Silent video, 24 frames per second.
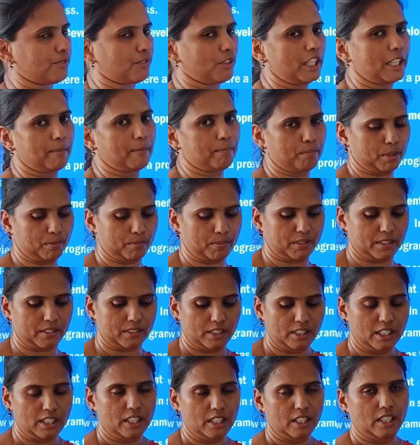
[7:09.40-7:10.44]
for improvement.
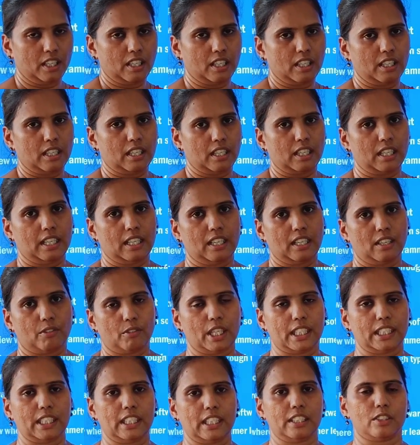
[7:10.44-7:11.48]

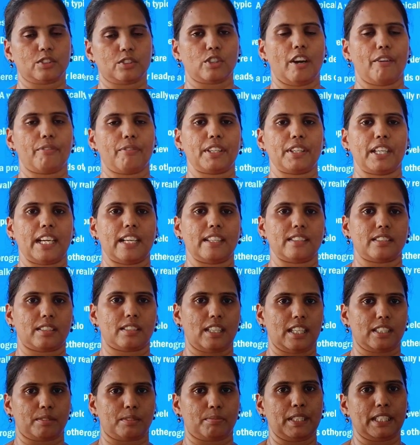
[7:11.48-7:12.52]
Whether the software
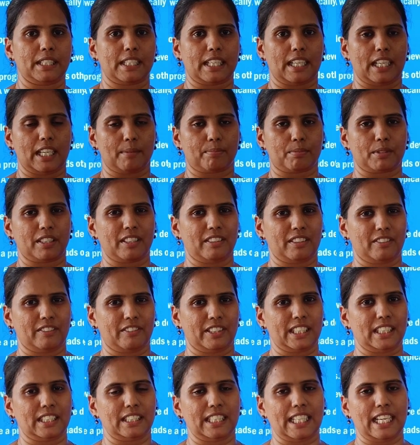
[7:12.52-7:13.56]
has been
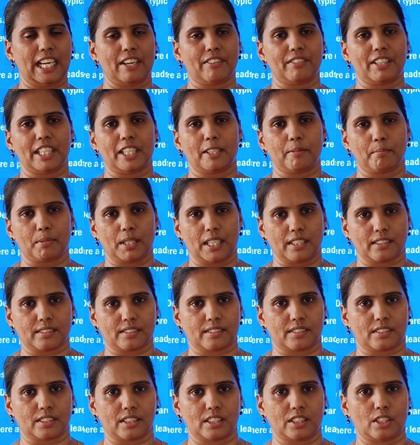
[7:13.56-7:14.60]
corrected, whether they have any
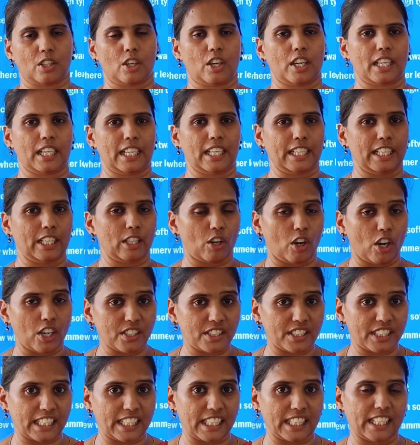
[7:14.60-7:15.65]
bugs or any
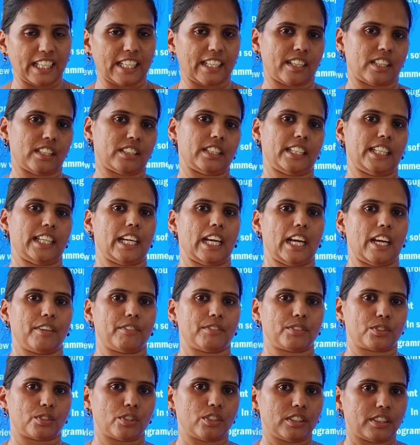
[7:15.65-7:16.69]
logical error they have.
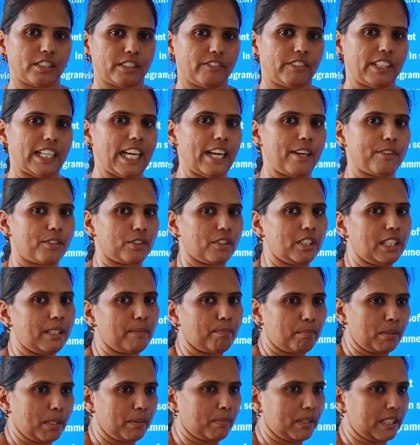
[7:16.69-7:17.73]
So we have to
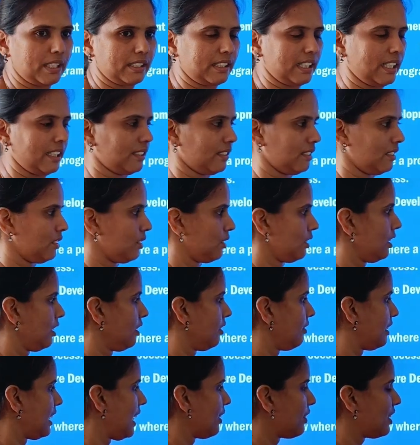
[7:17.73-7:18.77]
implement that.
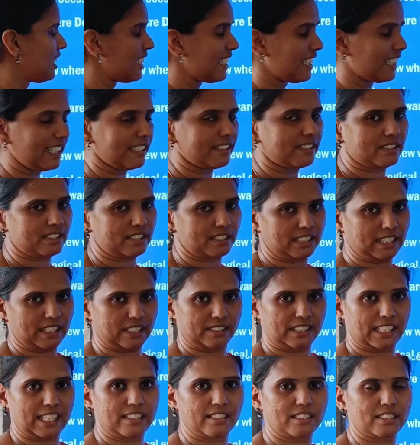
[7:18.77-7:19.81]
They have to test
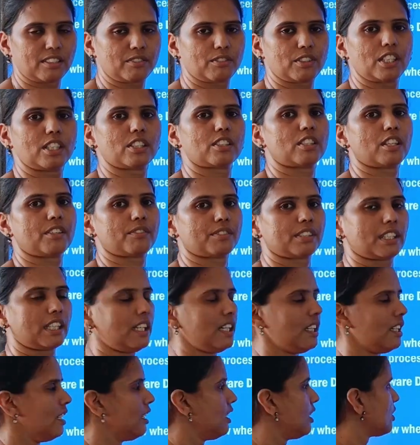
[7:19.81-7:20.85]
that. That is the work of the
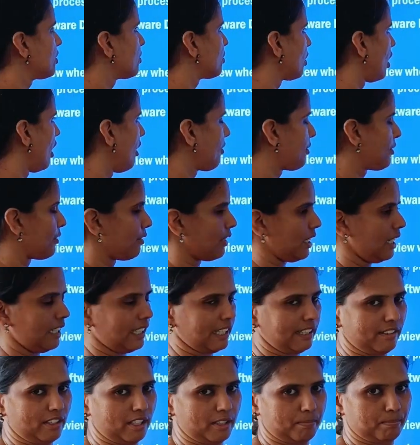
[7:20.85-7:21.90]
software
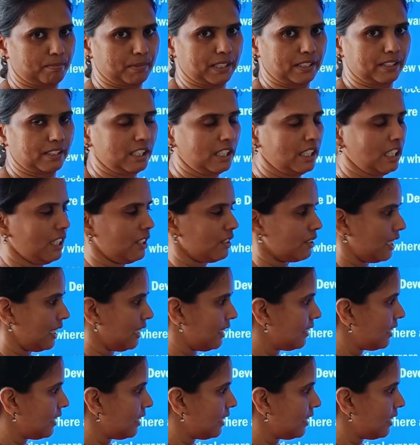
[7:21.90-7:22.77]
development. So